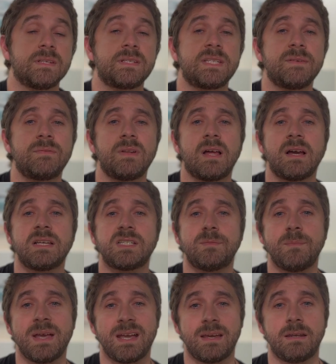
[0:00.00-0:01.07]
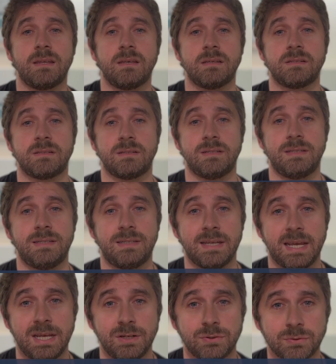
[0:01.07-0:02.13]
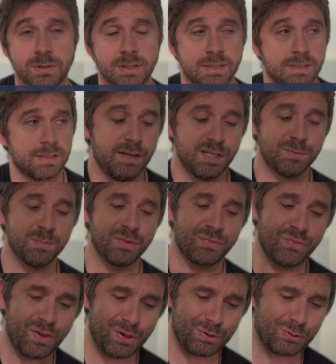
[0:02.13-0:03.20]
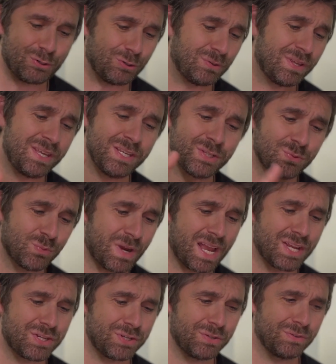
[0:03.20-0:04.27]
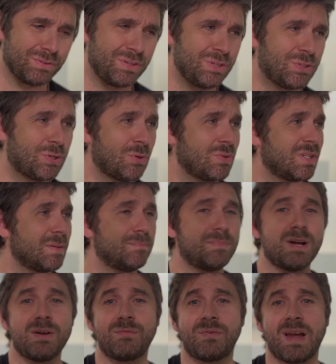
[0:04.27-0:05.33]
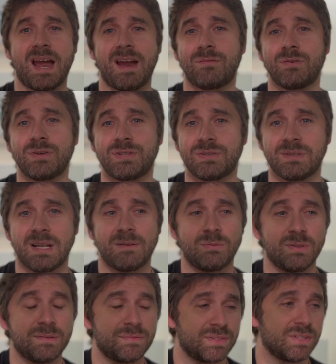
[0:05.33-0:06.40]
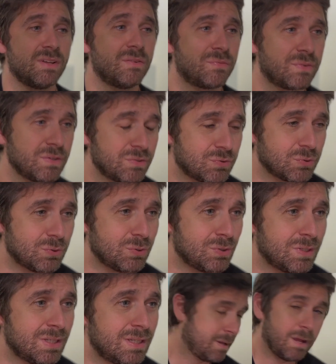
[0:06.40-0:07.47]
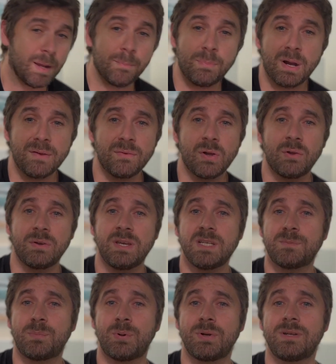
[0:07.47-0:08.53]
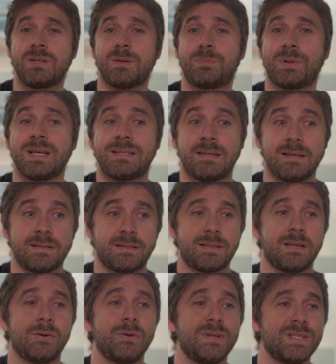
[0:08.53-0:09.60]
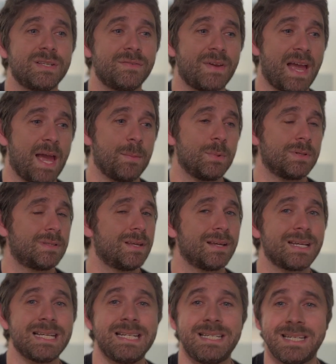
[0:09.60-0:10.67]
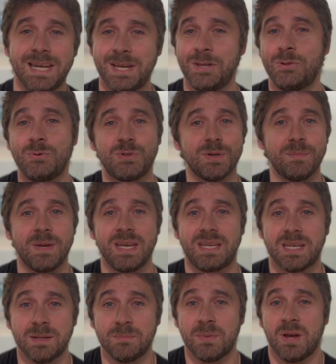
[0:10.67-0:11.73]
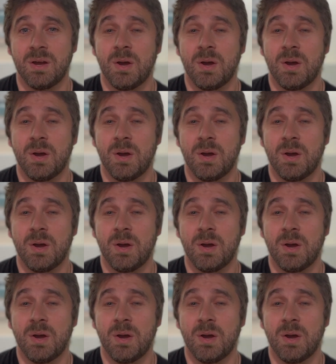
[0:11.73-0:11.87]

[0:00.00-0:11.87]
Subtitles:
civilized man is dangerous. He's methodical, he's rational, he shows an above average level of self-control. Above all, he's put into place a series of habits that continue to make him